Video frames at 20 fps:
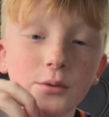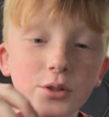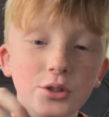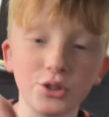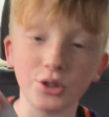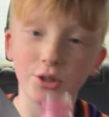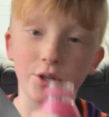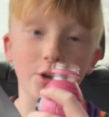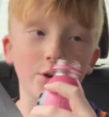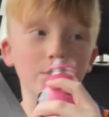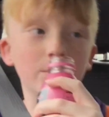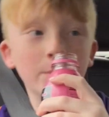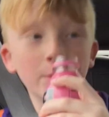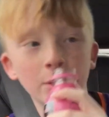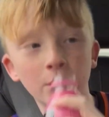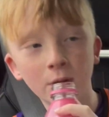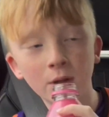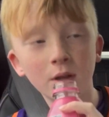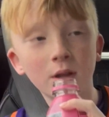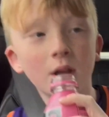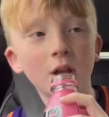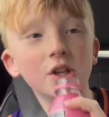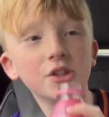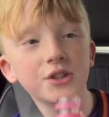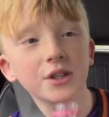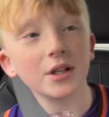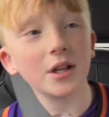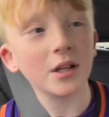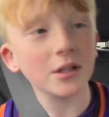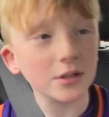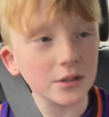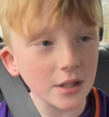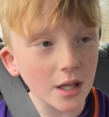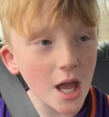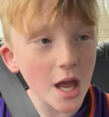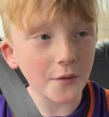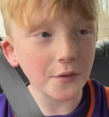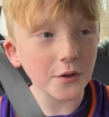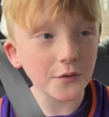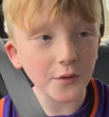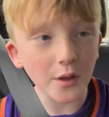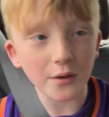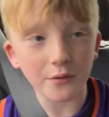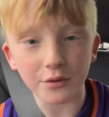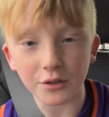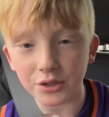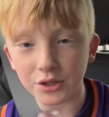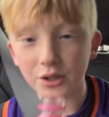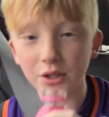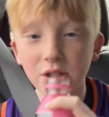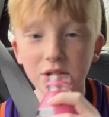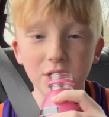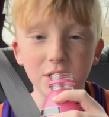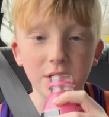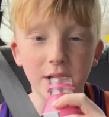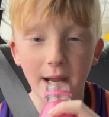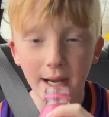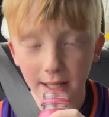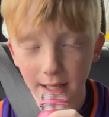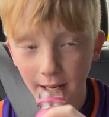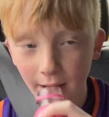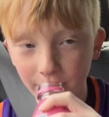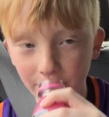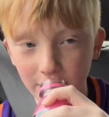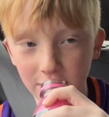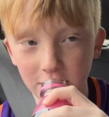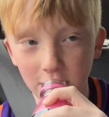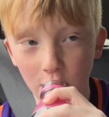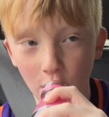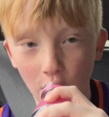is a go it's it, every flavor is at least a nine and a half out of